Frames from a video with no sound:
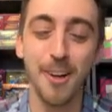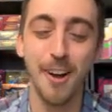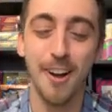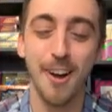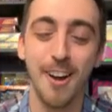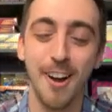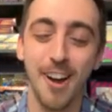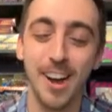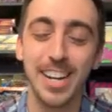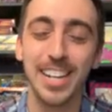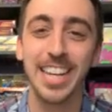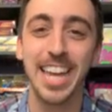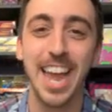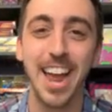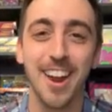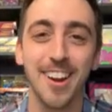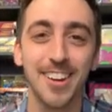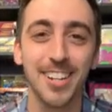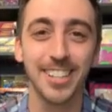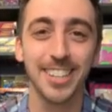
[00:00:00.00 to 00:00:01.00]
art
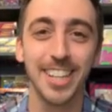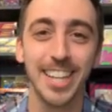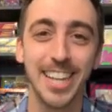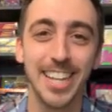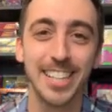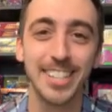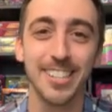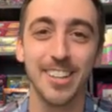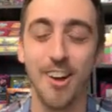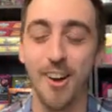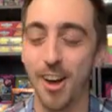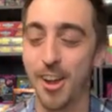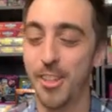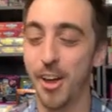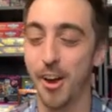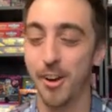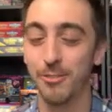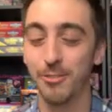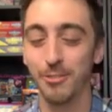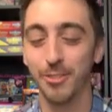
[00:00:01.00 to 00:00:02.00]
Paralis on
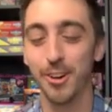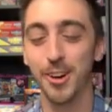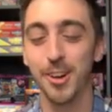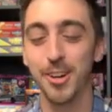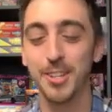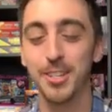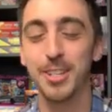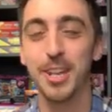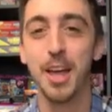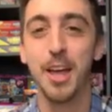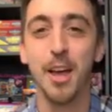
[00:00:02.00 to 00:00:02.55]
our first